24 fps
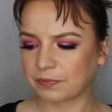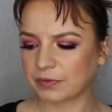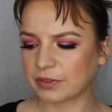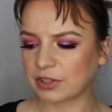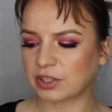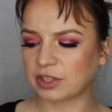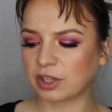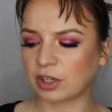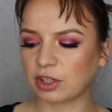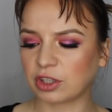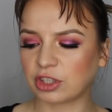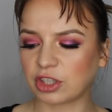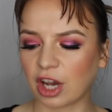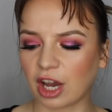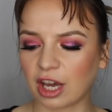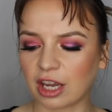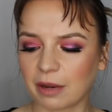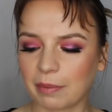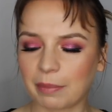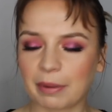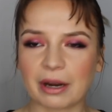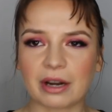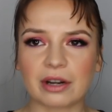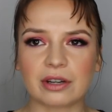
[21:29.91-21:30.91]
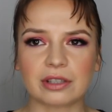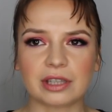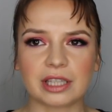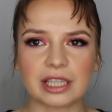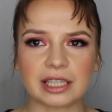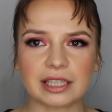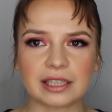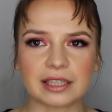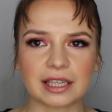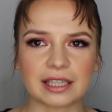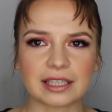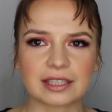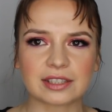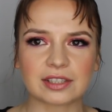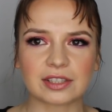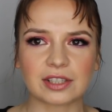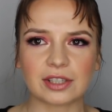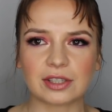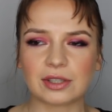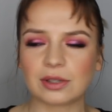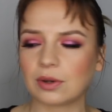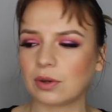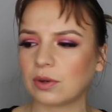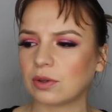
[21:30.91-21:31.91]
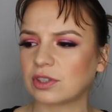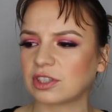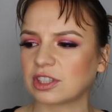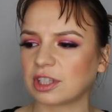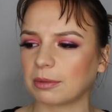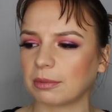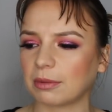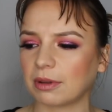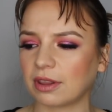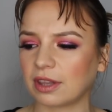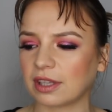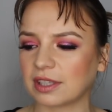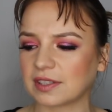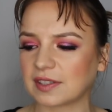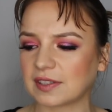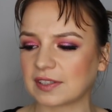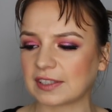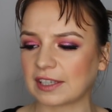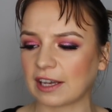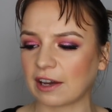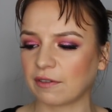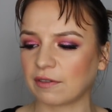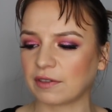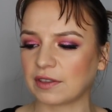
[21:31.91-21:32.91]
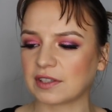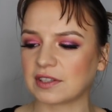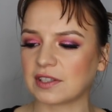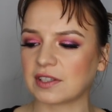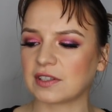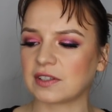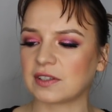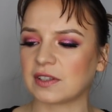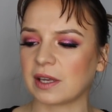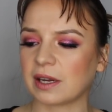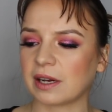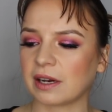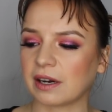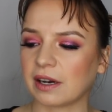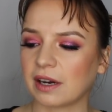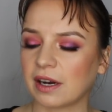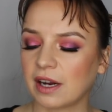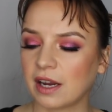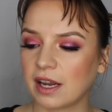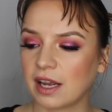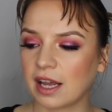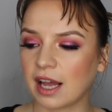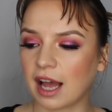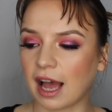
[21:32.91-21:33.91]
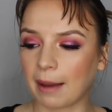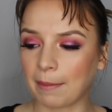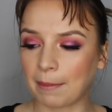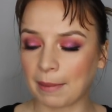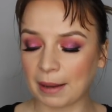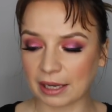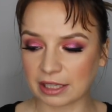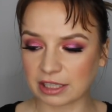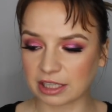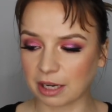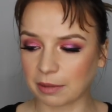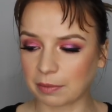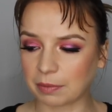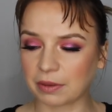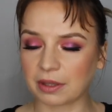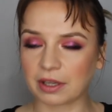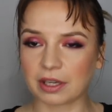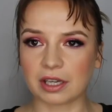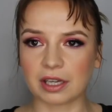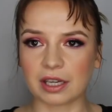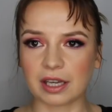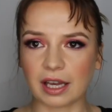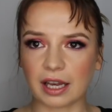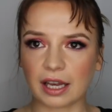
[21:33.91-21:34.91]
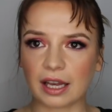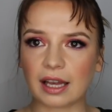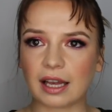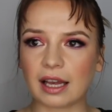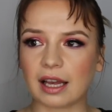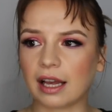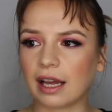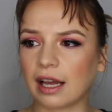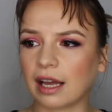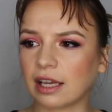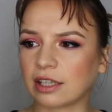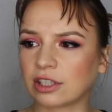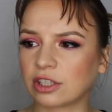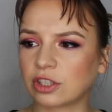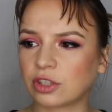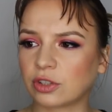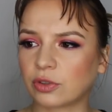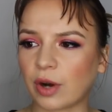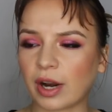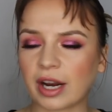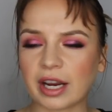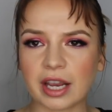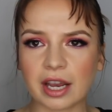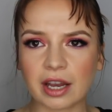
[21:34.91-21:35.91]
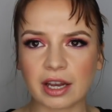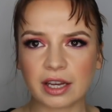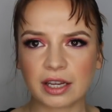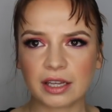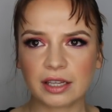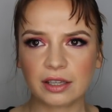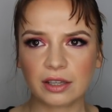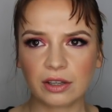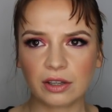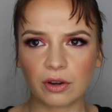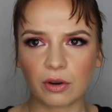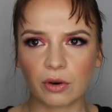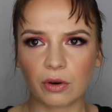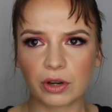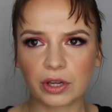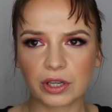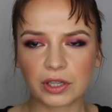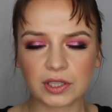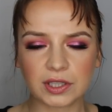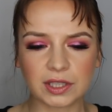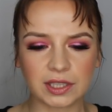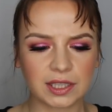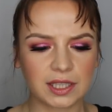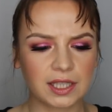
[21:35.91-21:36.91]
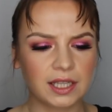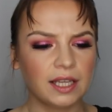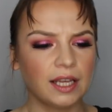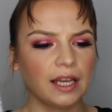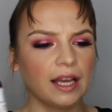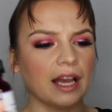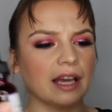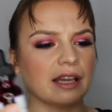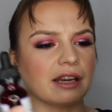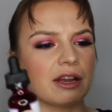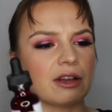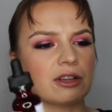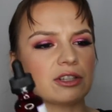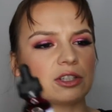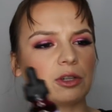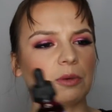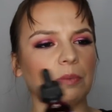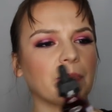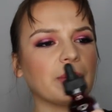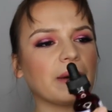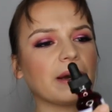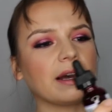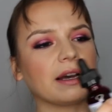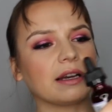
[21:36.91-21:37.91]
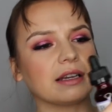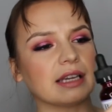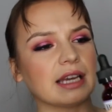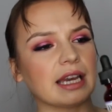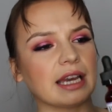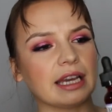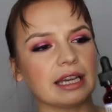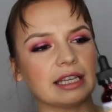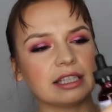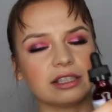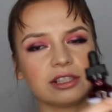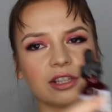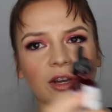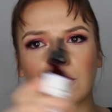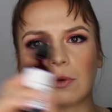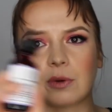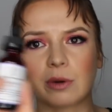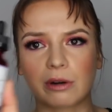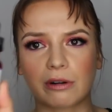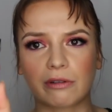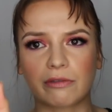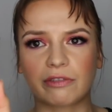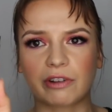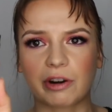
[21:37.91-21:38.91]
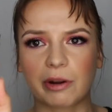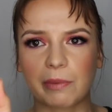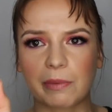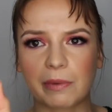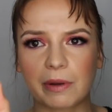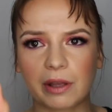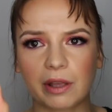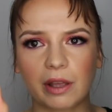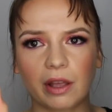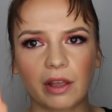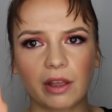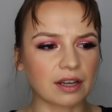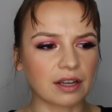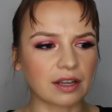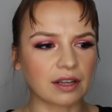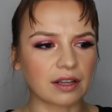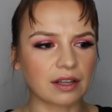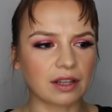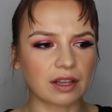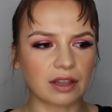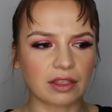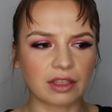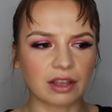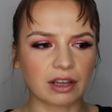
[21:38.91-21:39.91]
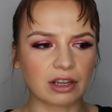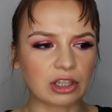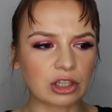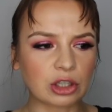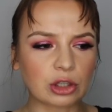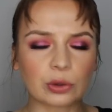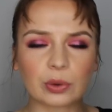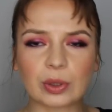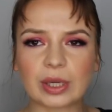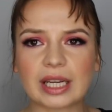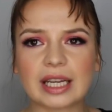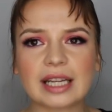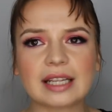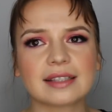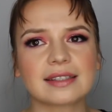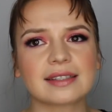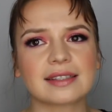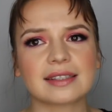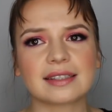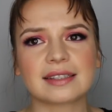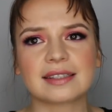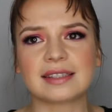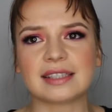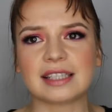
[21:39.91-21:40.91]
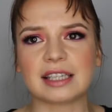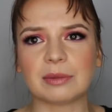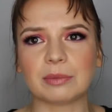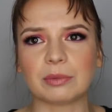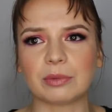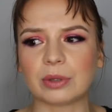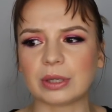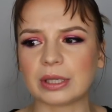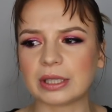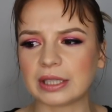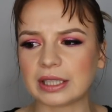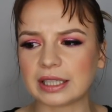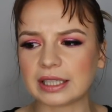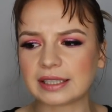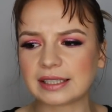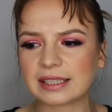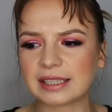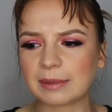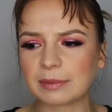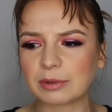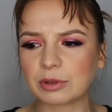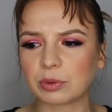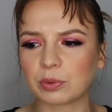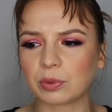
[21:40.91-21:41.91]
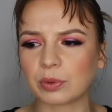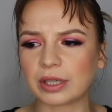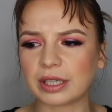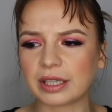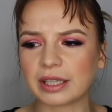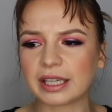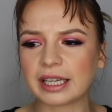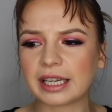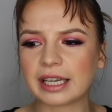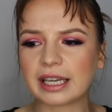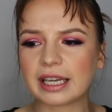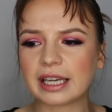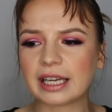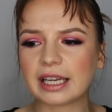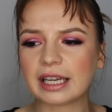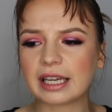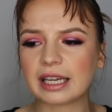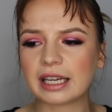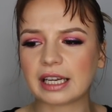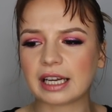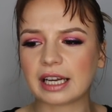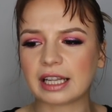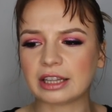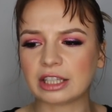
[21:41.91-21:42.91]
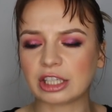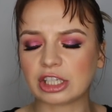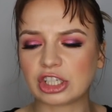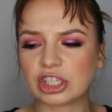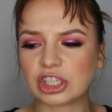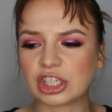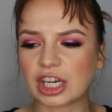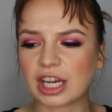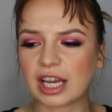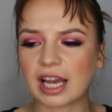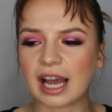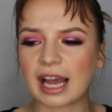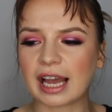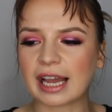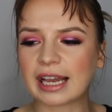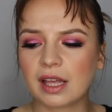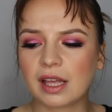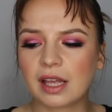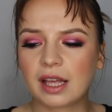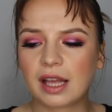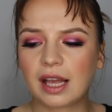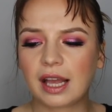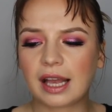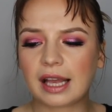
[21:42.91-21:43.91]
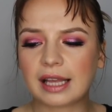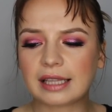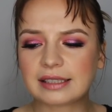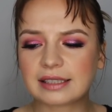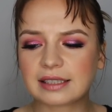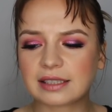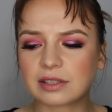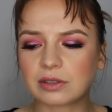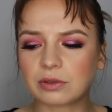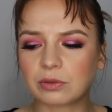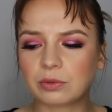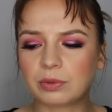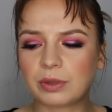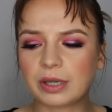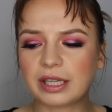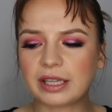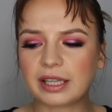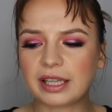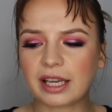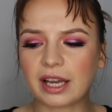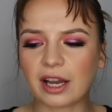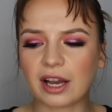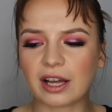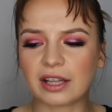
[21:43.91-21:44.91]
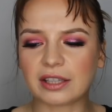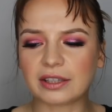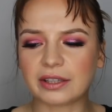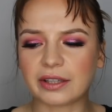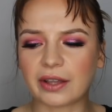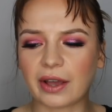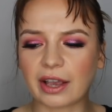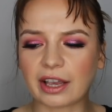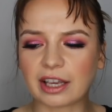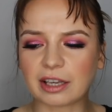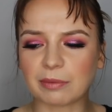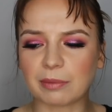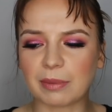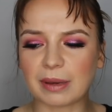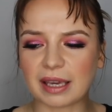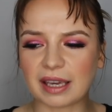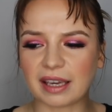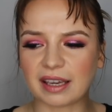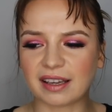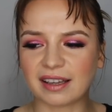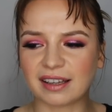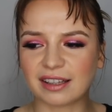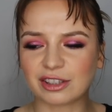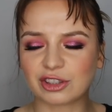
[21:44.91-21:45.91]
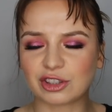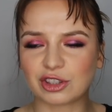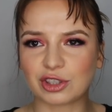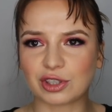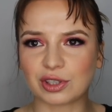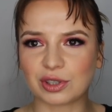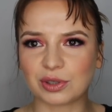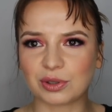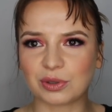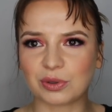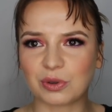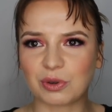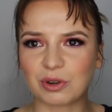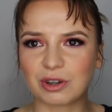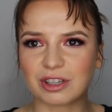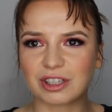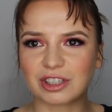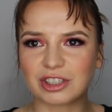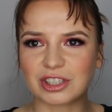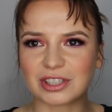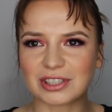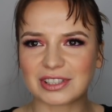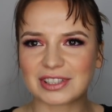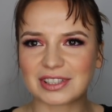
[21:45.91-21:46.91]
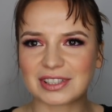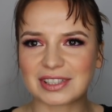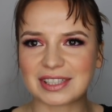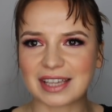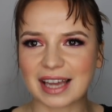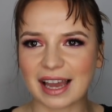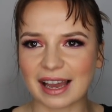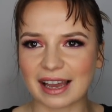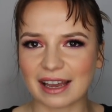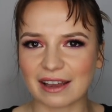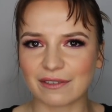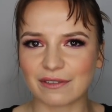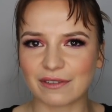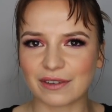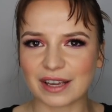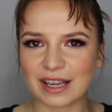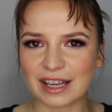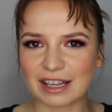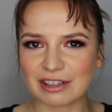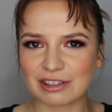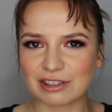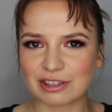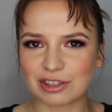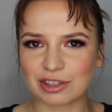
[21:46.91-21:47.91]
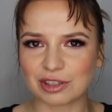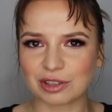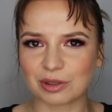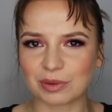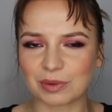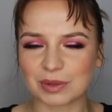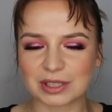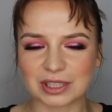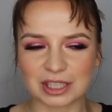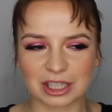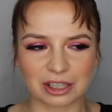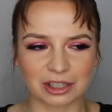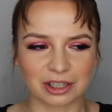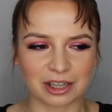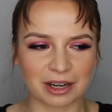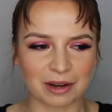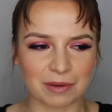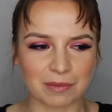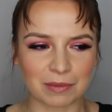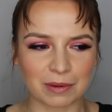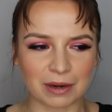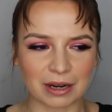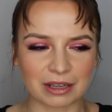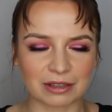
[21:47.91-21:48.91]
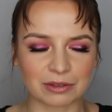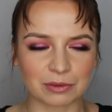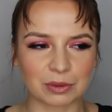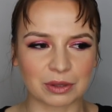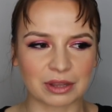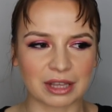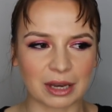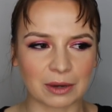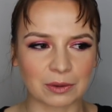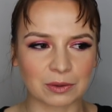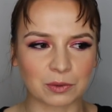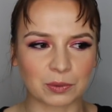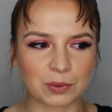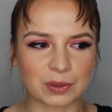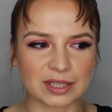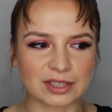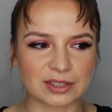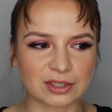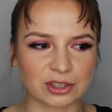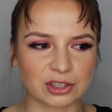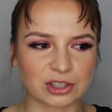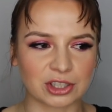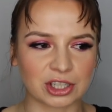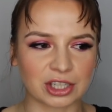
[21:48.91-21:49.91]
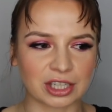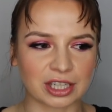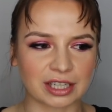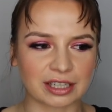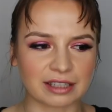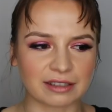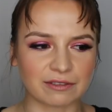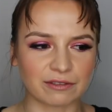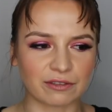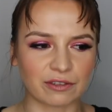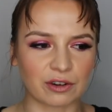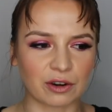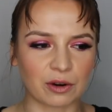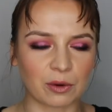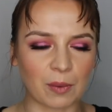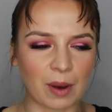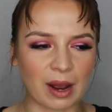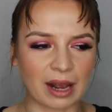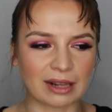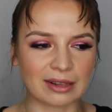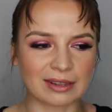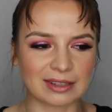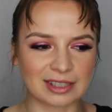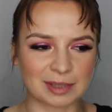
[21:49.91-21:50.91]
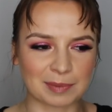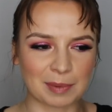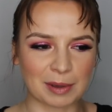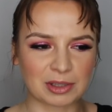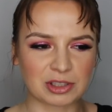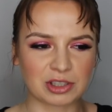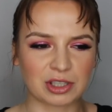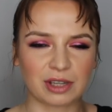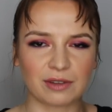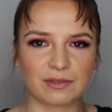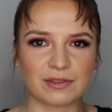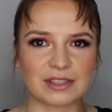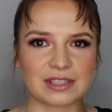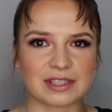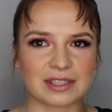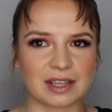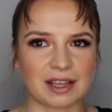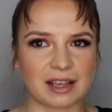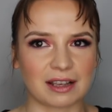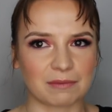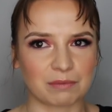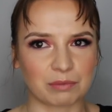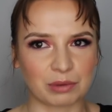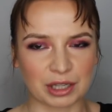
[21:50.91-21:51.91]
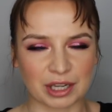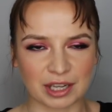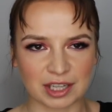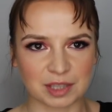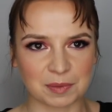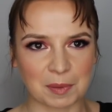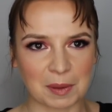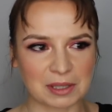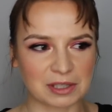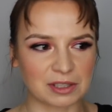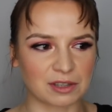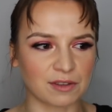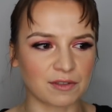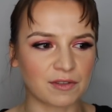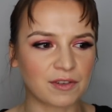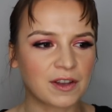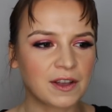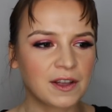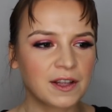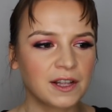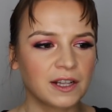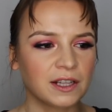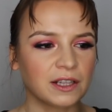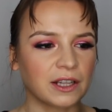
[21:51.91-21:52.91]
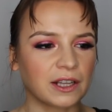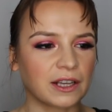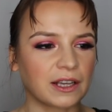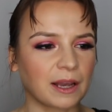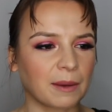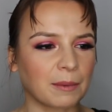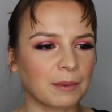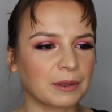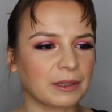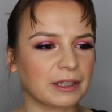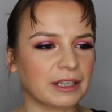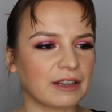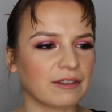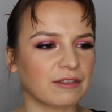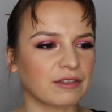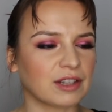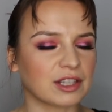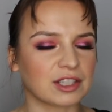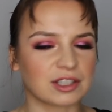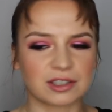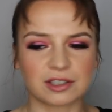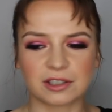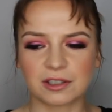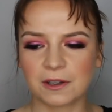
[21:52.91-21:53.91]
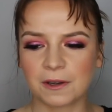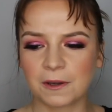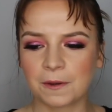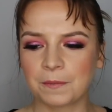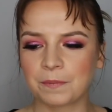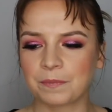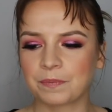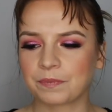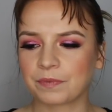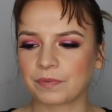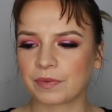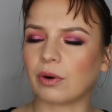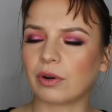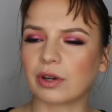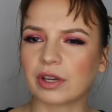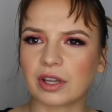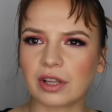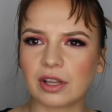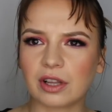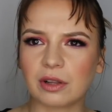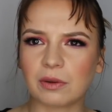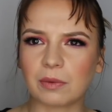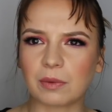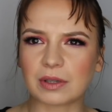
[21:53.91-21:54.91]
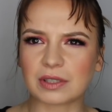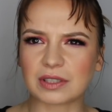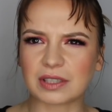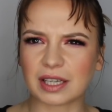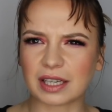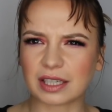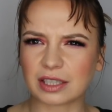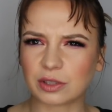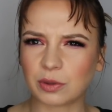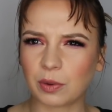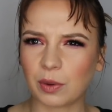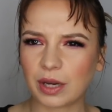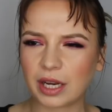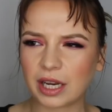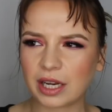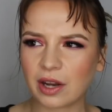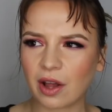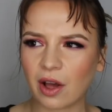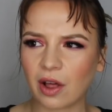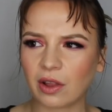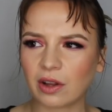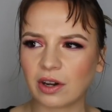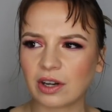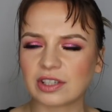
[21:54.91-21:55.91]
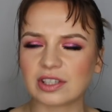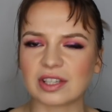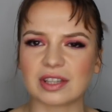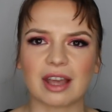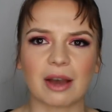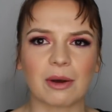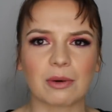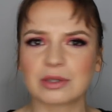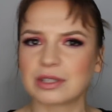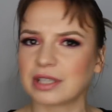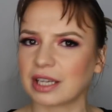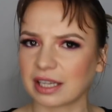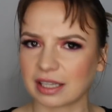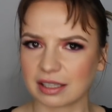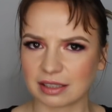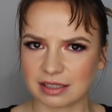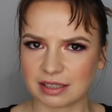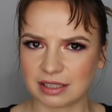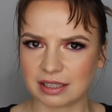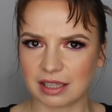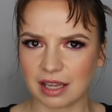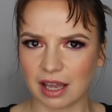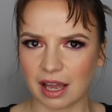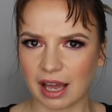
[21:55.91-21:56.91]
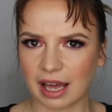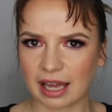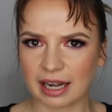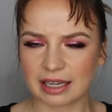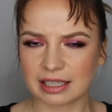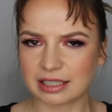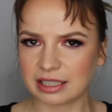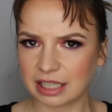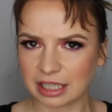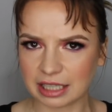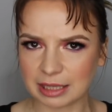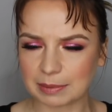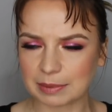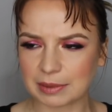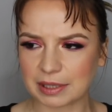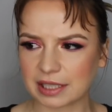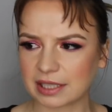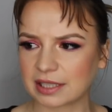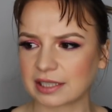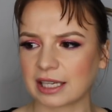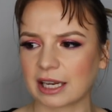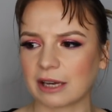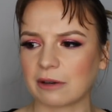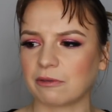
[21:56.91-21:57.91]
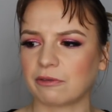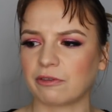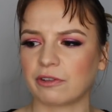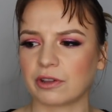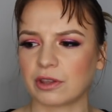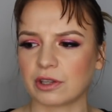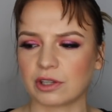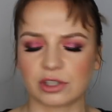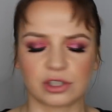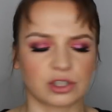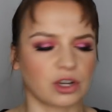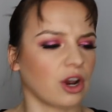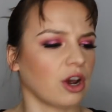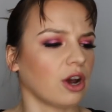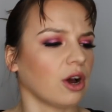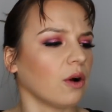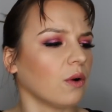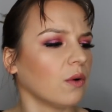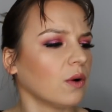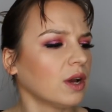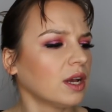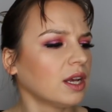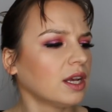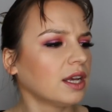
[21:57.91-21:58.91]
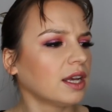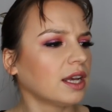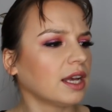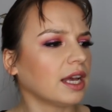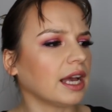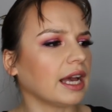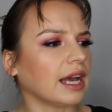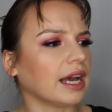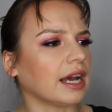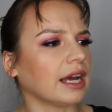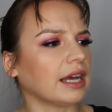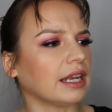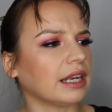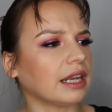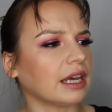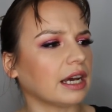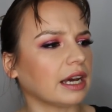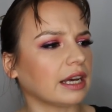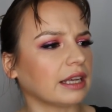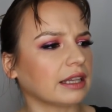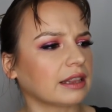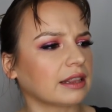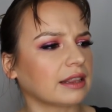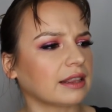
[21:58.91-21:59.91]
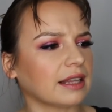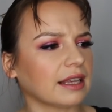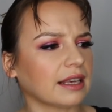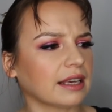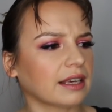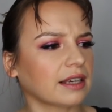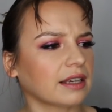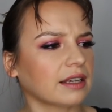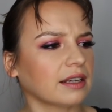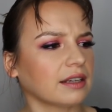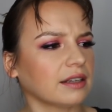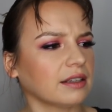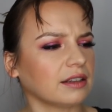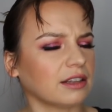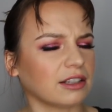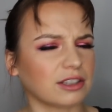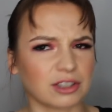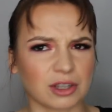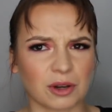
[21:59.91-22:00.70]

Sir John apparently likes to use some of this stuff. This is their, I picked up the Astrea oil, and I also bought a toner from, the ingredients seemed really legit. It's really unlike me to just dive into a skincare brand without researching it for a while, especially if it's pretty expensive. Like, I believe this oil was like $20, and that was like at a deep discount for the show, and I think the